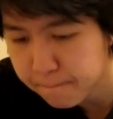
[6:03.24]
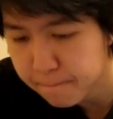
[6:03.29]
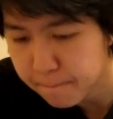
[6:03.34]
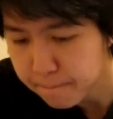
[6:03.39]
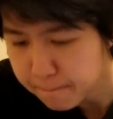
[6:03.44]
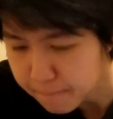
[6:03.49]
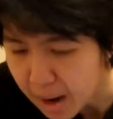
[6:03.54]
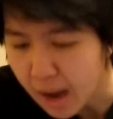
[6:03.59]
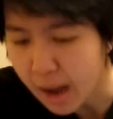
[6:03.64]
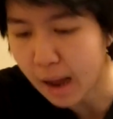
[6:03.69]

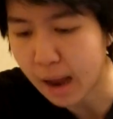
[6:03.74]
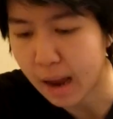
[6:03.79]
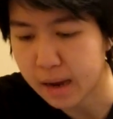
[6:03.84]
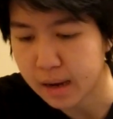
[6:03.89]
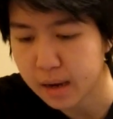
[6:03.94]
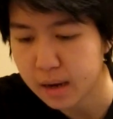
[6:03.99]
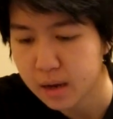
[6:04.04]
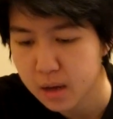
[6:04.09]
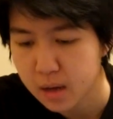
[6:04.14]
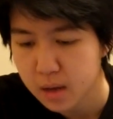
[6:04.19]
by
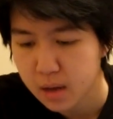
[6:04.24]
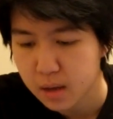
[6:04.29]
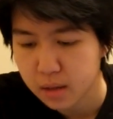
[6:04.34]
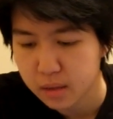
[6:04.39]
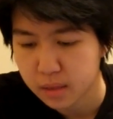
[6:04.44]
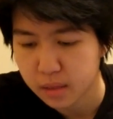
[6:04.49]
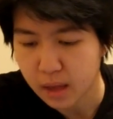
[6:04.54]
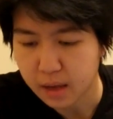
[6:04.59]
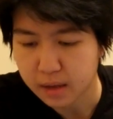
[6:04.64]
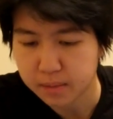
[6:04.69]

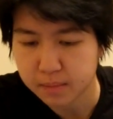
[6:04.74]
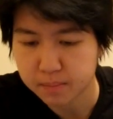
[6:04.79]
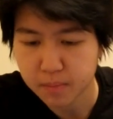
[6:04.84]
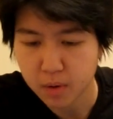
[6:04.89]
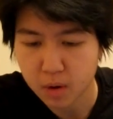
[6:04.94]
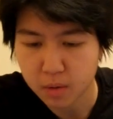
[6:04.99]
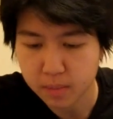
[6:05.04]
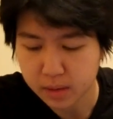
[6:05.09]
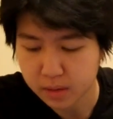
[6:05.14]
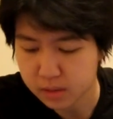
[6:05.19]
that
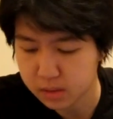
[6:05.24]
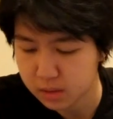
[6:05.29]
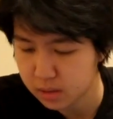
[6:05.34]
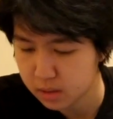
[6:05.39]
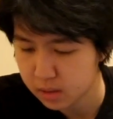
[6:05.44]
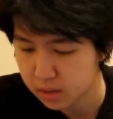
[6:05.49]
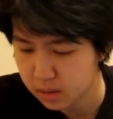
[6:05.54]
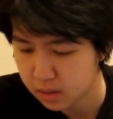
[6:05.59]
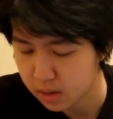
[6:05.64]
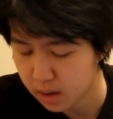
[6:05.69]
moment,
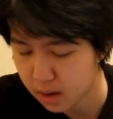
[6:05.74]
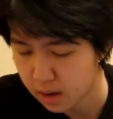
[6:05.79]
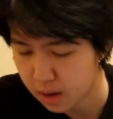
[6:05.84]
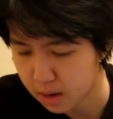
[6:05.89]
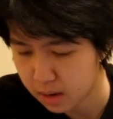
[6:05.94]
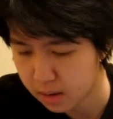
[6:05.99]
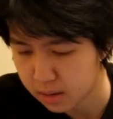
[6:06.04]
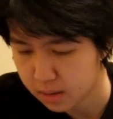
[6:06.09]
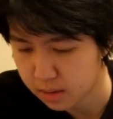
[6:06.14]
and